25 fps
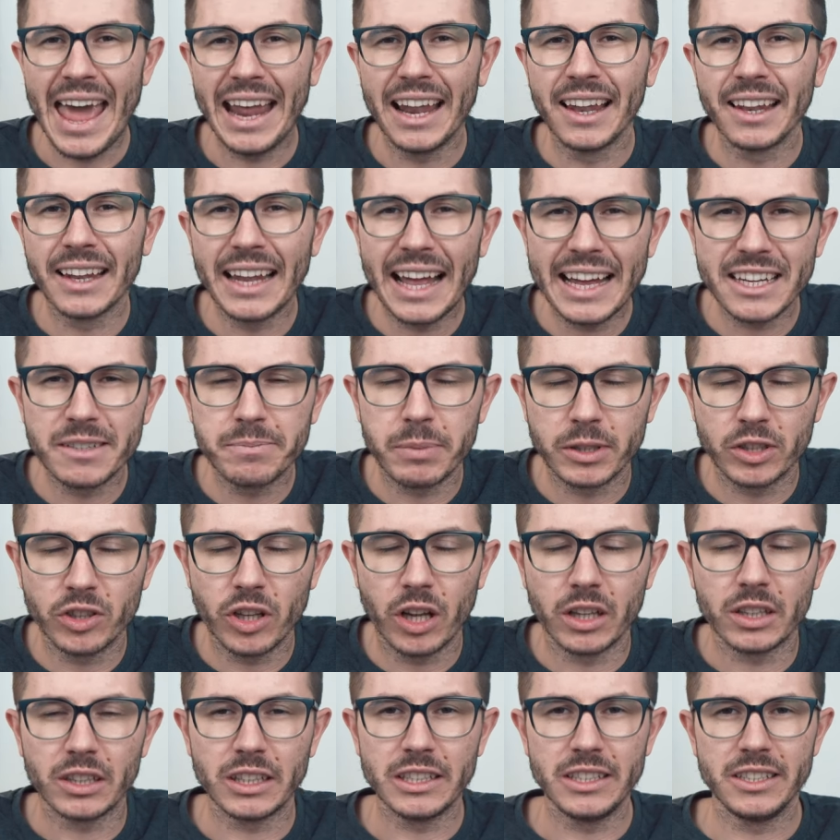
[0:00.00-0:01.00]
And last but
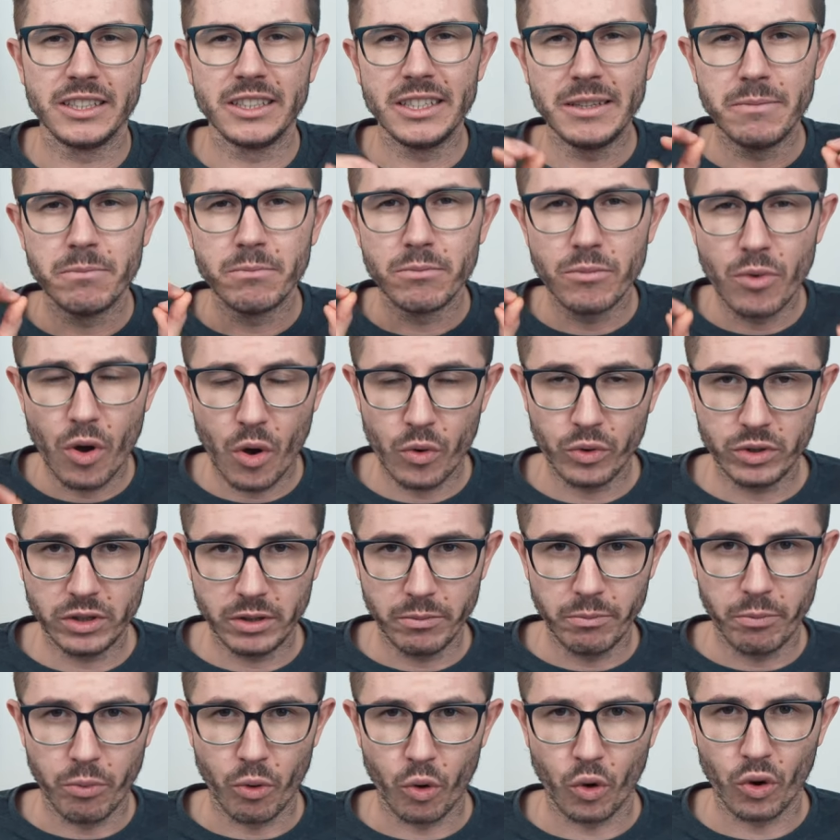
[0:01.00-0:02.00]
not least, the
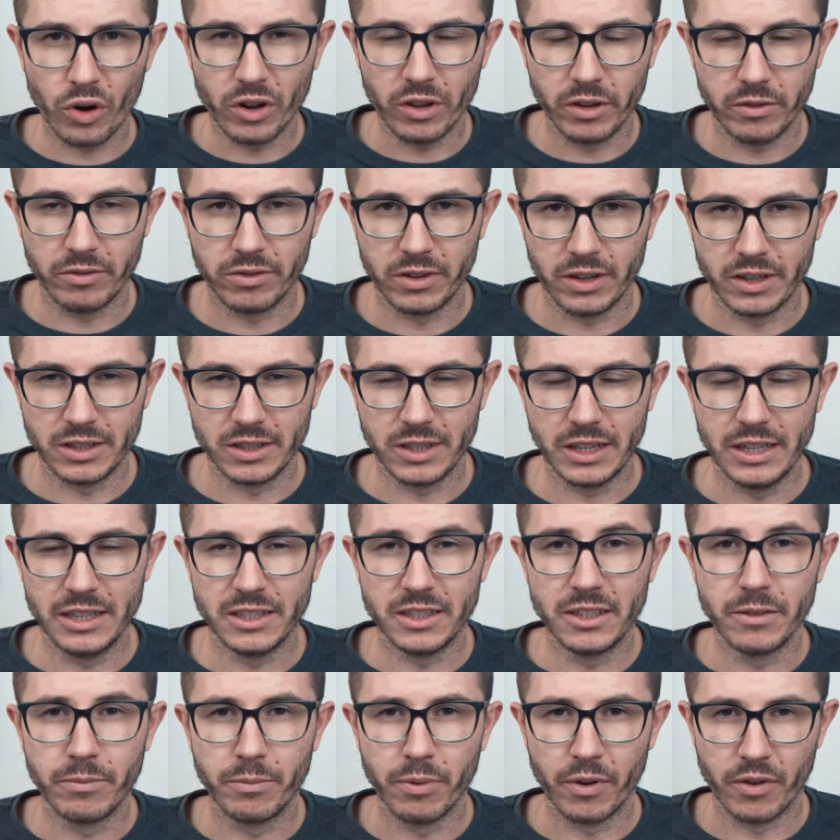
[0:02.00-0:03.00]
most important difference is the